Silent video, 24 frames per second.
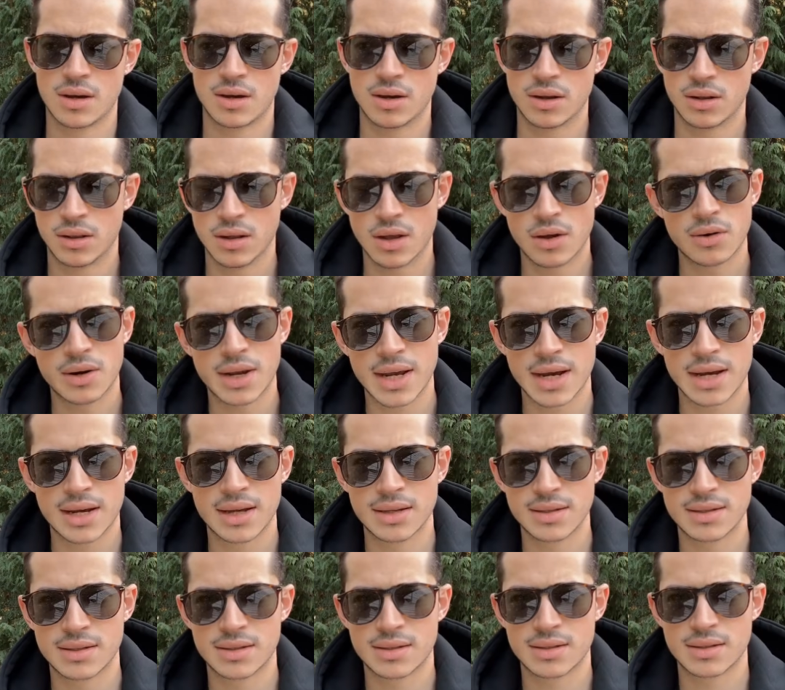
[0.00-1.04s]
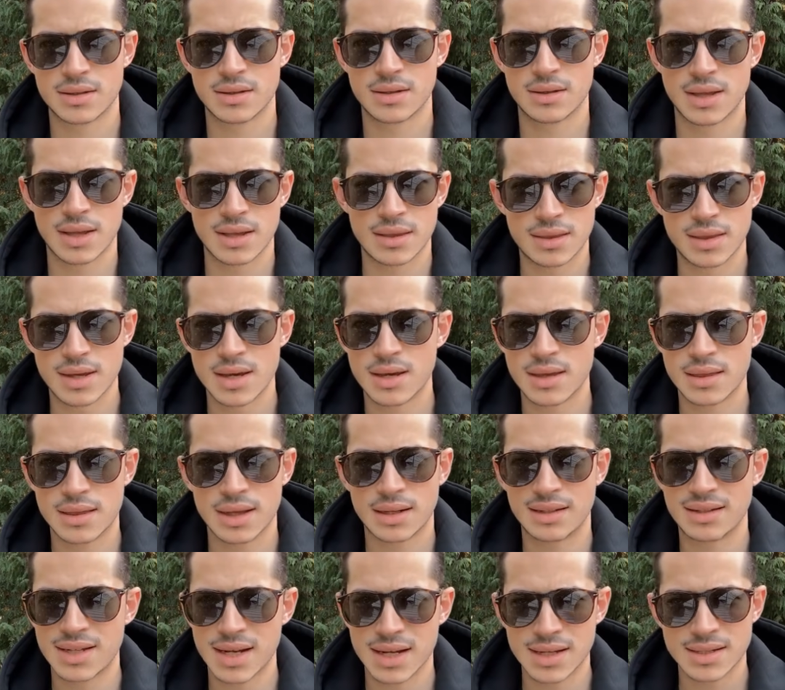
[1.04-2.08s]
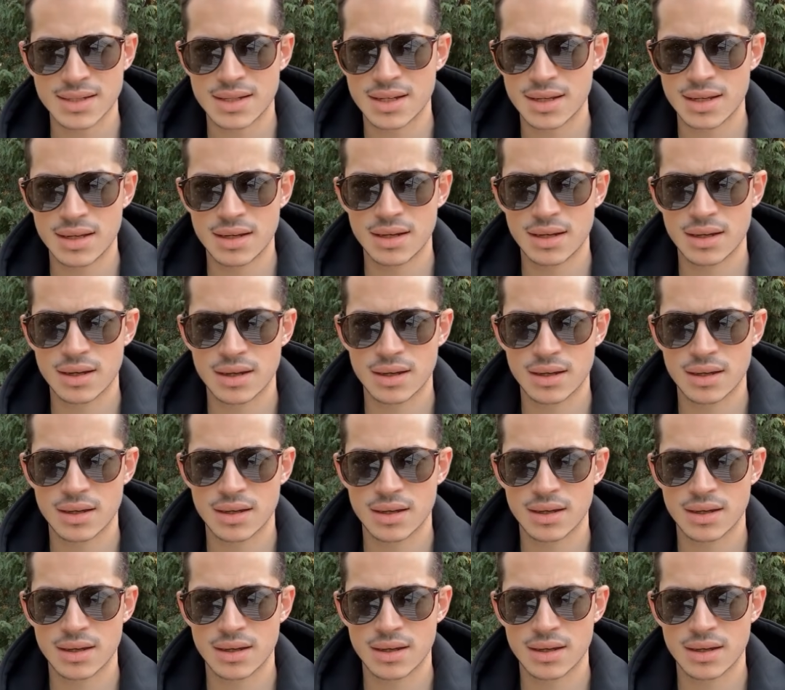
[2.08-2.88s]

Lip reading: A lot of guys, they think that texting